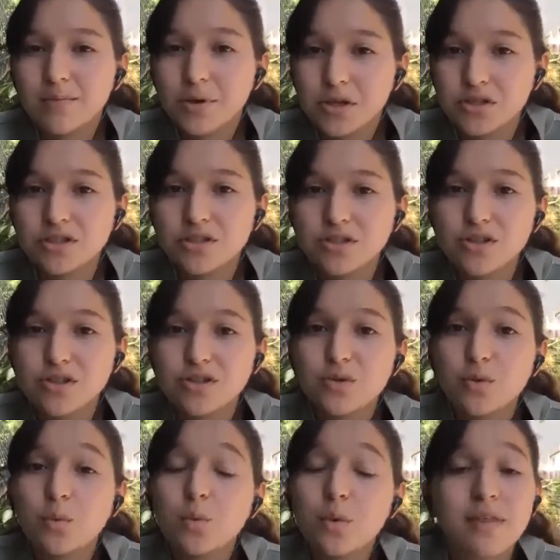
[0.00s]
purchasers
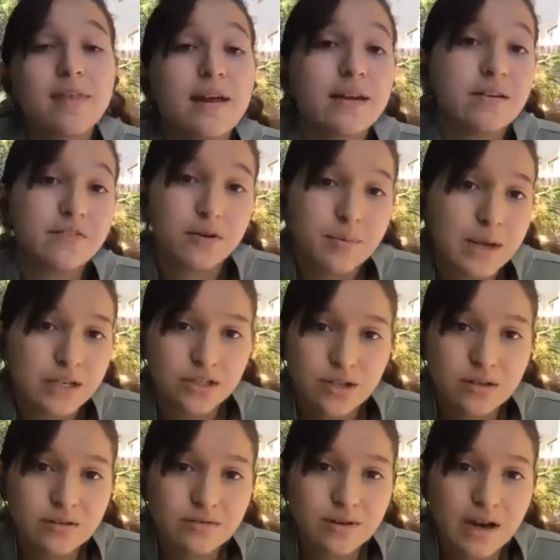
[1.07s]
with that information,
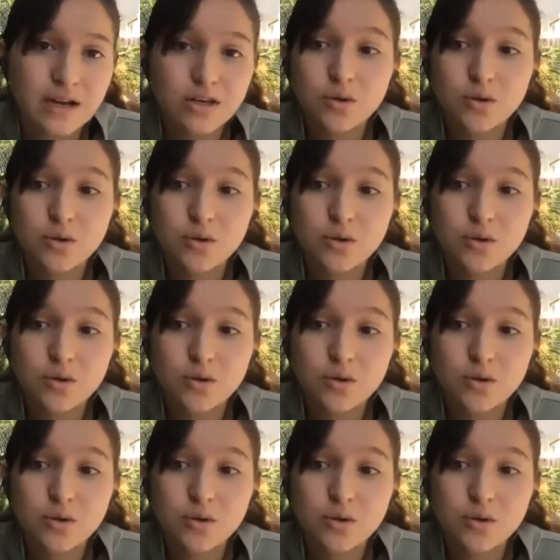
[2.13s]
right?